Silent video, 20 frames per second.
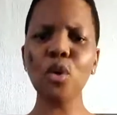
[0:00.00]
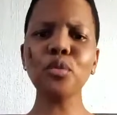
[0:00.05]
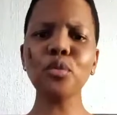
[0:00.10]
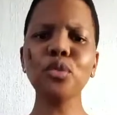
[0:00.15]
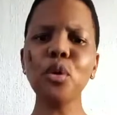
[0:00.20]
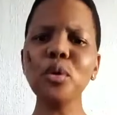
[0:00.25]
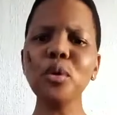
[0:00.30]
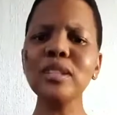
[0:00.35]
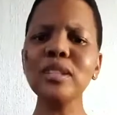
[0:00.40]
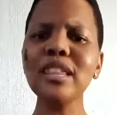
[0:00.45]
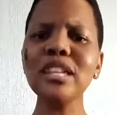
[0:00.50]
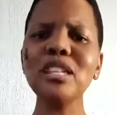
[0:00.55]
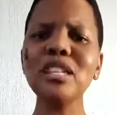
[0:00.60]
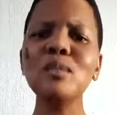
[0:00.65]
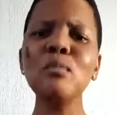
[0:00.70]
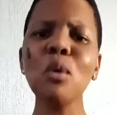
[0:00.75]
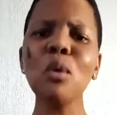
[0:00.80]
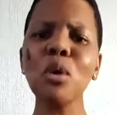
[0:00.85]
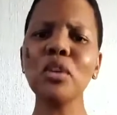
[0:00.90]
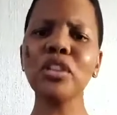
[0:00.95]
Those are the
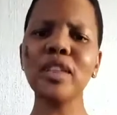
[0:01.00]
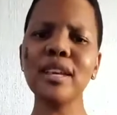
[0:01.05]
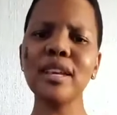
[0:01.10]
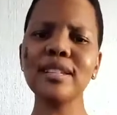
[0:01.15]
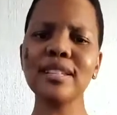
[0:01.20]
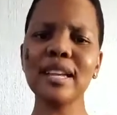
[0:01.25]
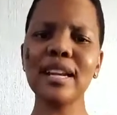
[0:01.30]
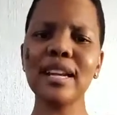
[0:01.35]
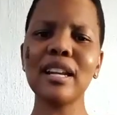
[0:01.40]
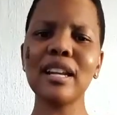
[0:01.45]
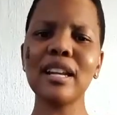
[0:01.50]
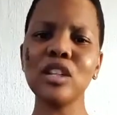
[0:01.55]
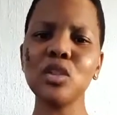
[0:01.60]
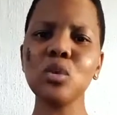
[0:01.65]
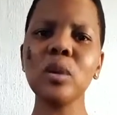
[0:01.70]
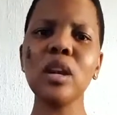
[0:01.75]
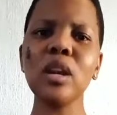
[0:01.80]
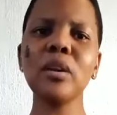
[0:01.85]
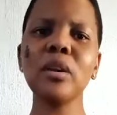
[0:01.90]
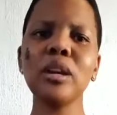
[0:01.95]
small things that are
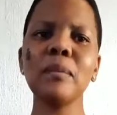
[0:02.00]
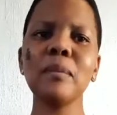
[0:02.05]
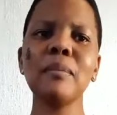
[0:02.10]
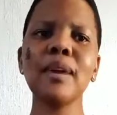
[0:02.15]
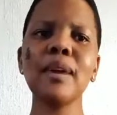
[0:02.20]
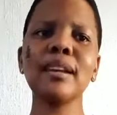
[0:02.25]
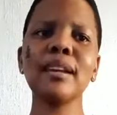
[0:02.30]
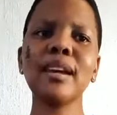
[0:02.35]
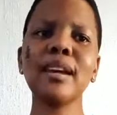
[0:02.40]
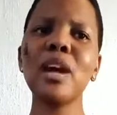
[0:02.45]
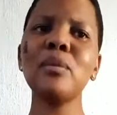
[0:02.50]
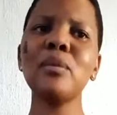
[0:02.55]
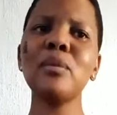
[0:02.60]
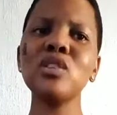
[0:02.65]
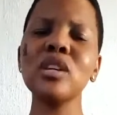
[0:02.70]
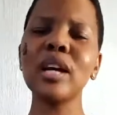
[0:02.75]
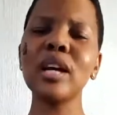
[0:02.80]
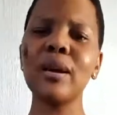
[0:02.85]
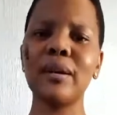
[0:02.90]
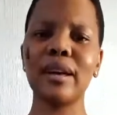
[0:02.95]
literally going to be
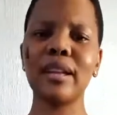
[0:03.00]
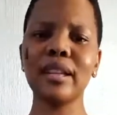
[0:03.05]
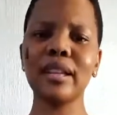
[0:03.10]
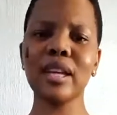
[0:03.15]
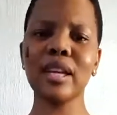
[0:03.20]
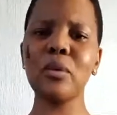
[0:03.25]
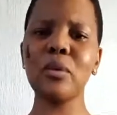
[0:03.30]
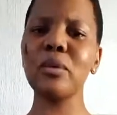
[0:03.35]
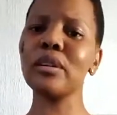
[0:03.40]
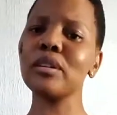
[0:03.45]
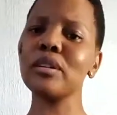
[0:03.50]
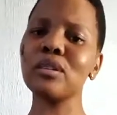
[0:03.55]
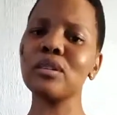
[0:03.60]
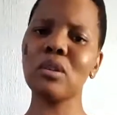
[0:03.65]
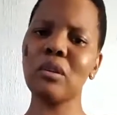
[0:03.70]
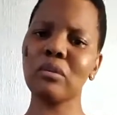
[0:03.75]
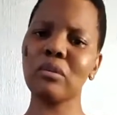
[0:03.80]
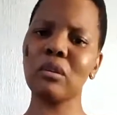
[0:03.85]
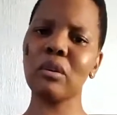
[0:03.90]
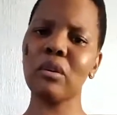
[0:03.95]
encouraging our healthcare workers
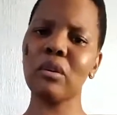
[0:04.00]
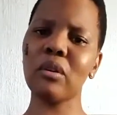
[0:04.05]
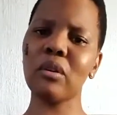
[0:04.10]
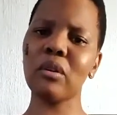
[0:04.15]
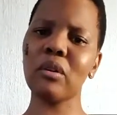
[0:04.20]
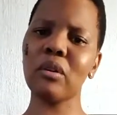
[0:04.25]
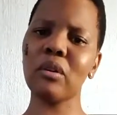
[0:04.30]
on the ground.